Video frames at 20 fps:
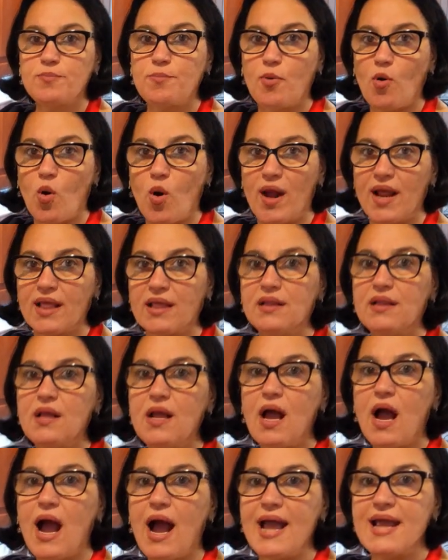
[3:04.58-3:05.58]
a boil.
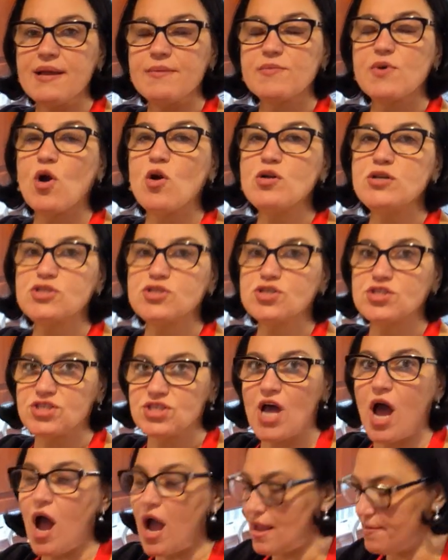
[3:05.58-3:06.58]
I am going to
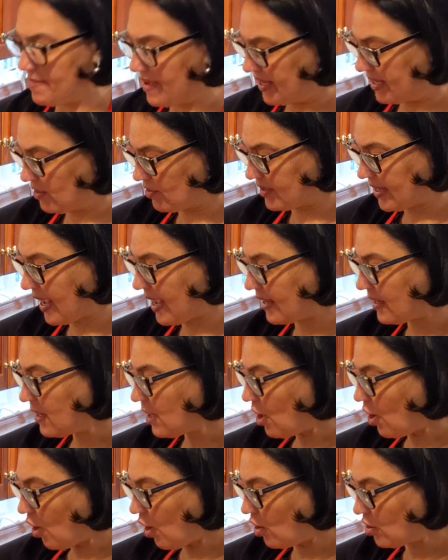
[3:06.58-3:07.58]
time it, okay?
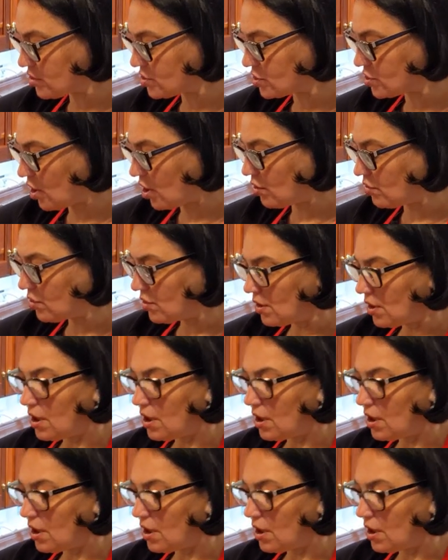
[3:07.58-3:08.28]
Also,